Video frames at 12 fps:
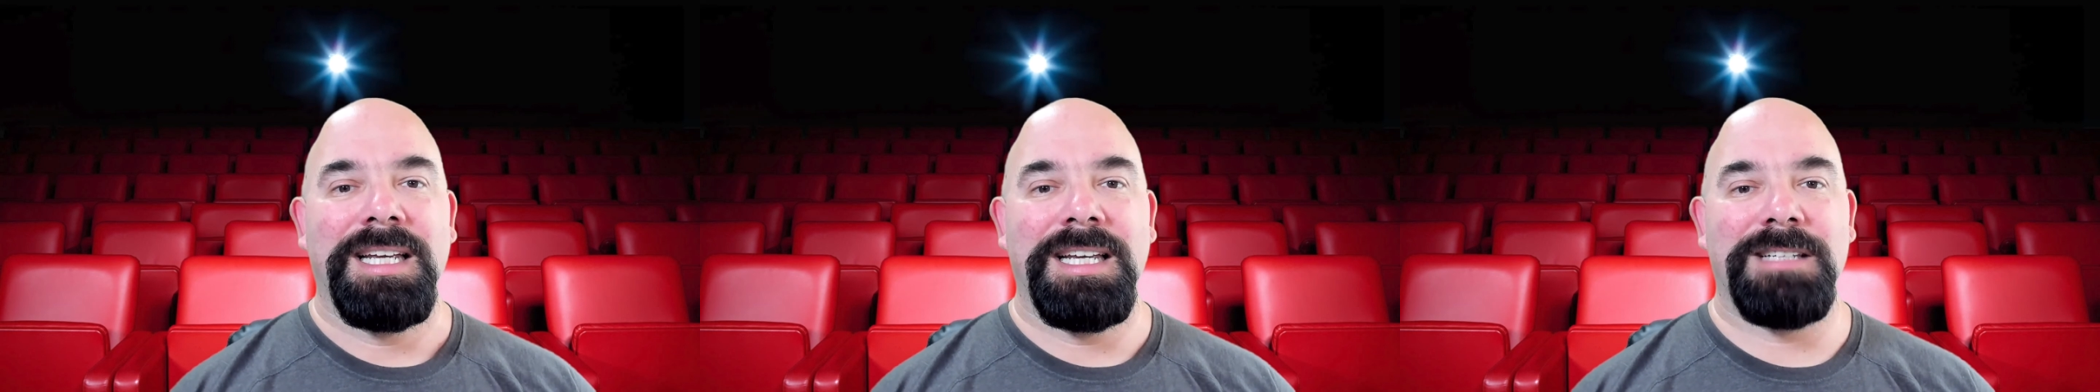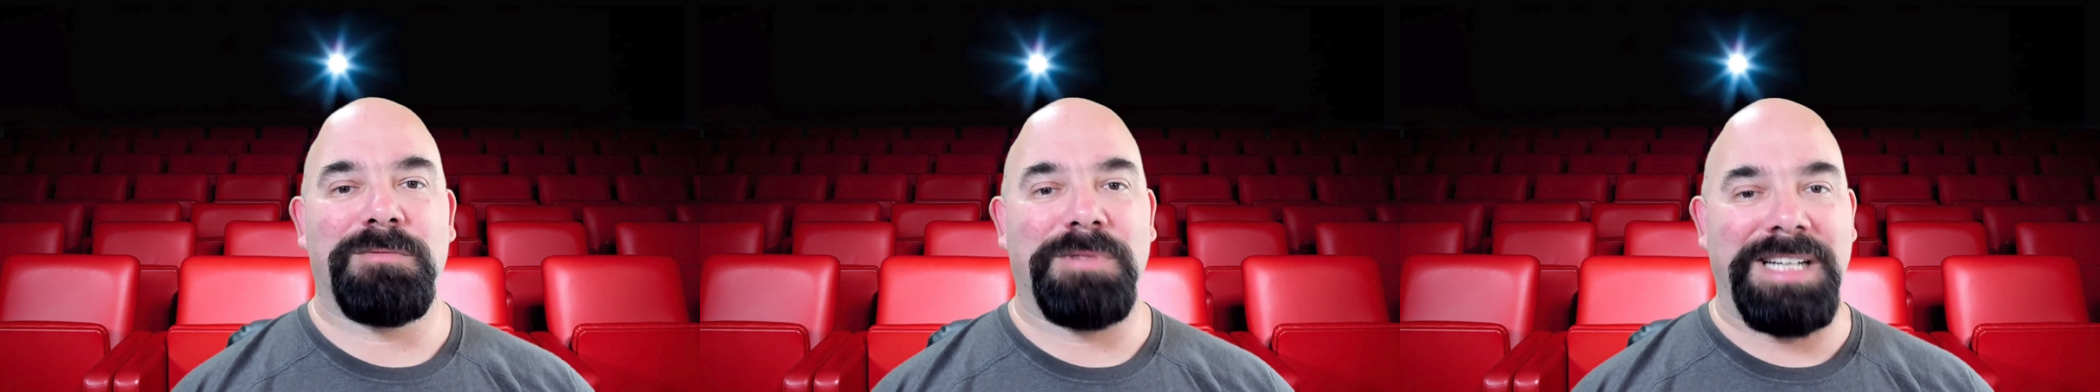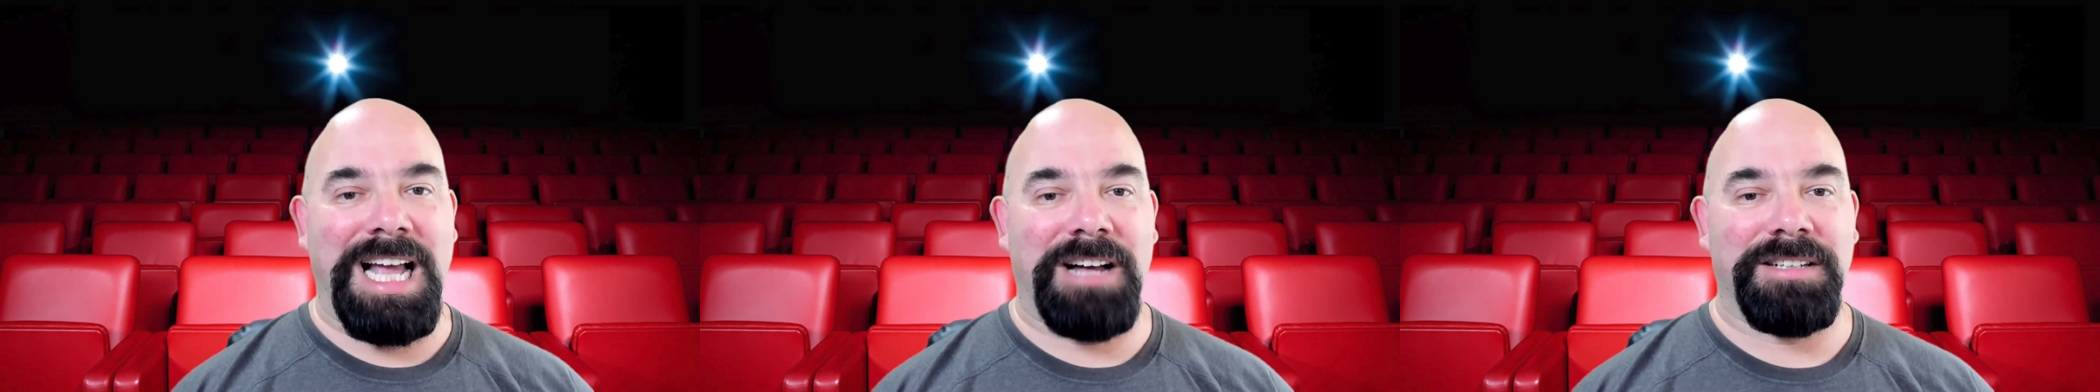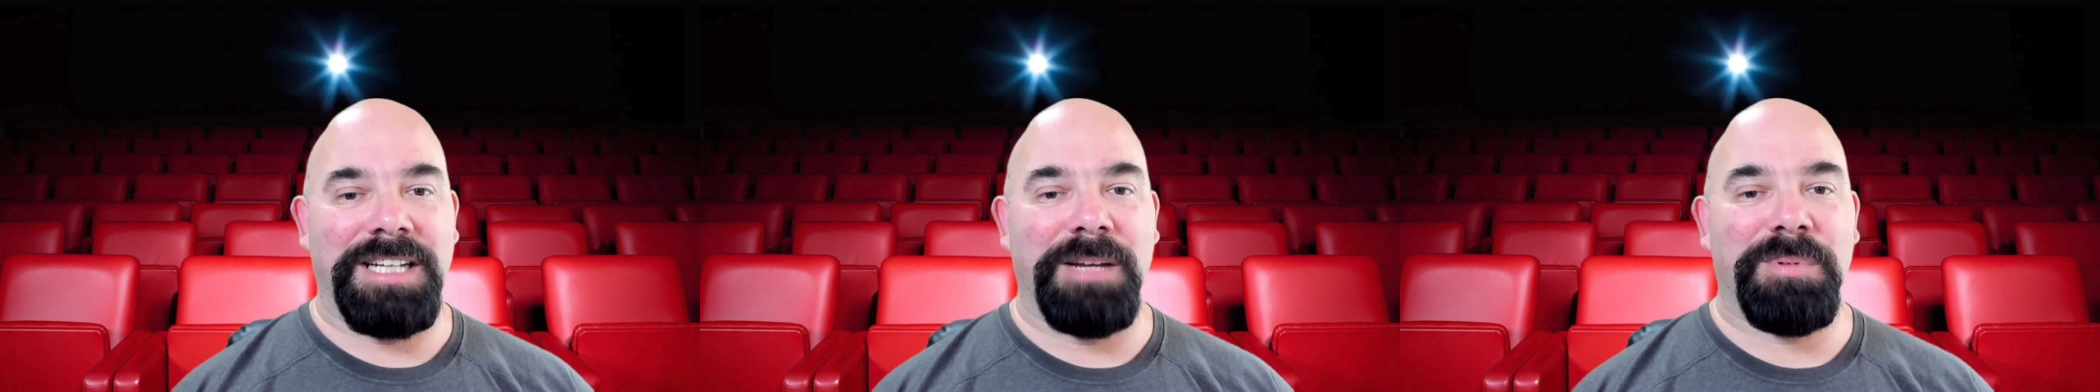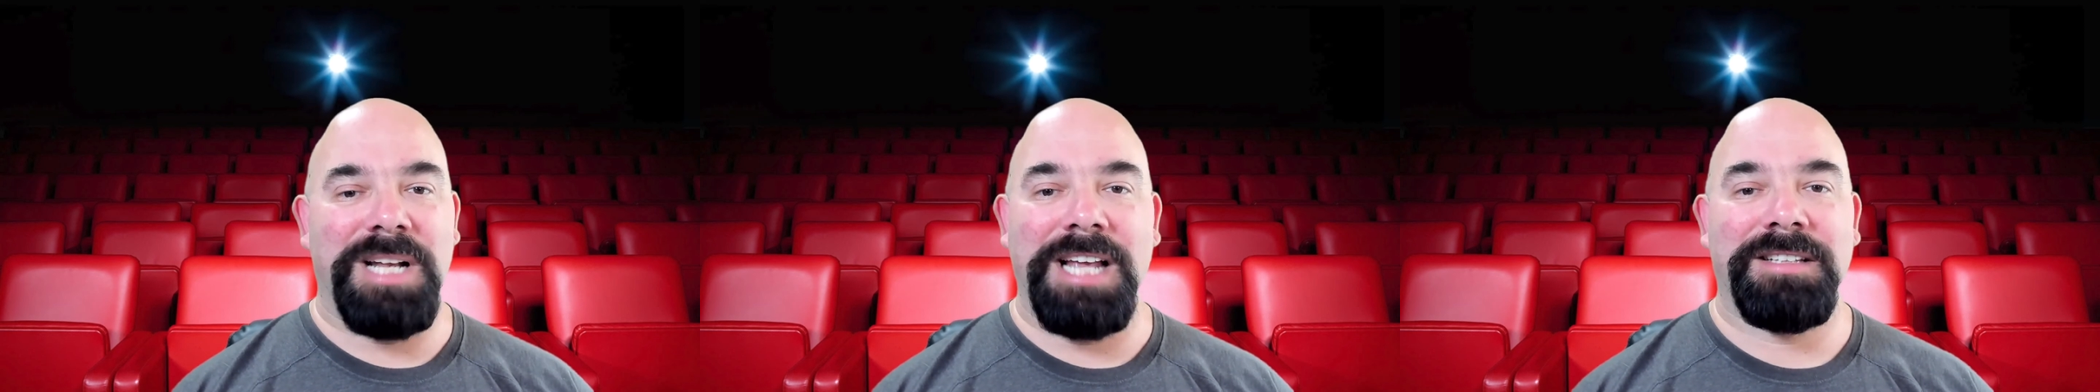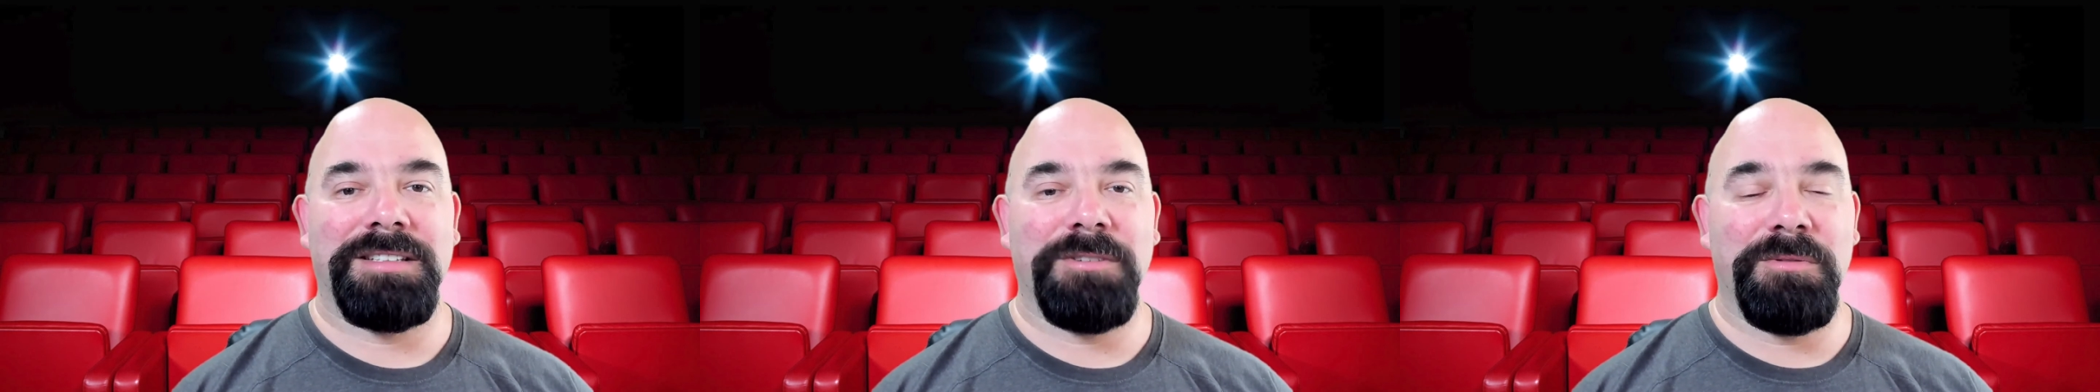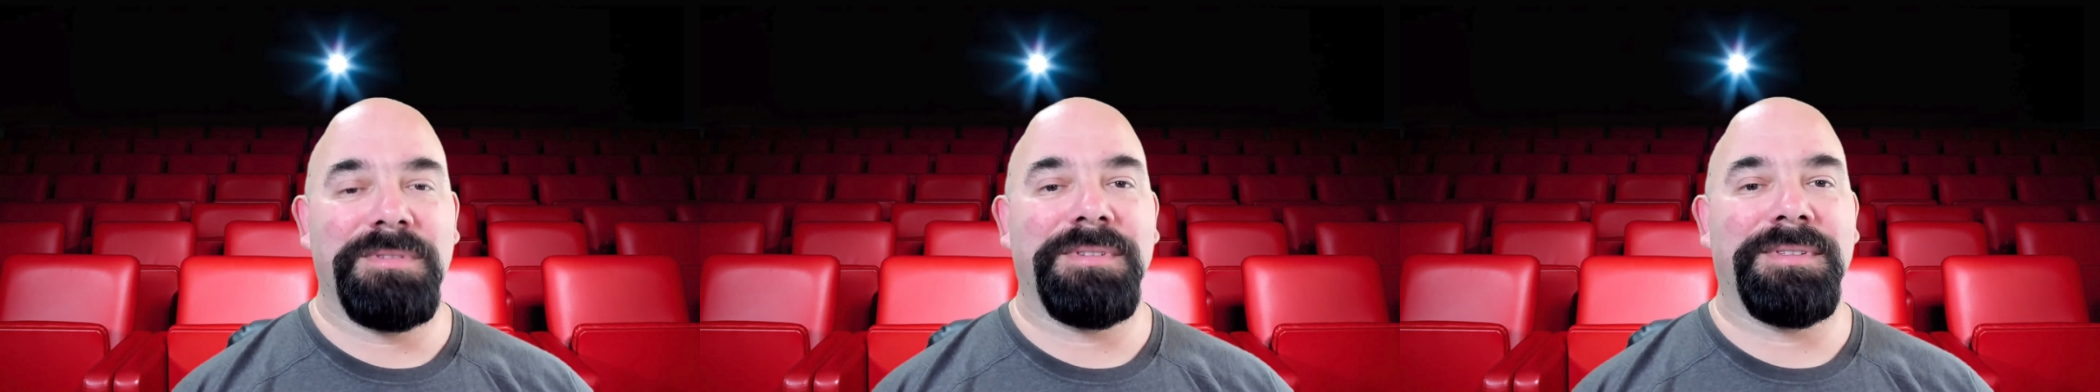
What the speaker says: is reality, but I don't